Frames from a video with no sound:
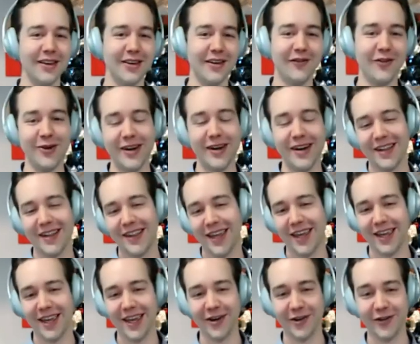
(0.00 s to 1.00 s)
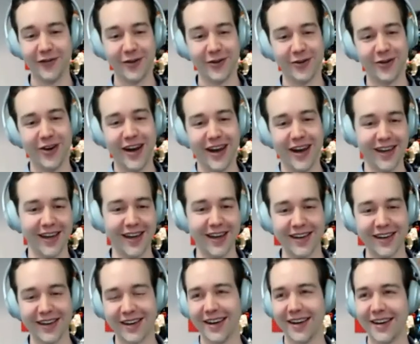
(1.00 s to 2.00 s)
if you didn't take care of your tracking,
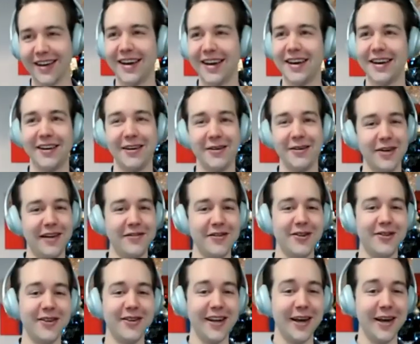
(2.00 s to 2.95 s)
like now you have no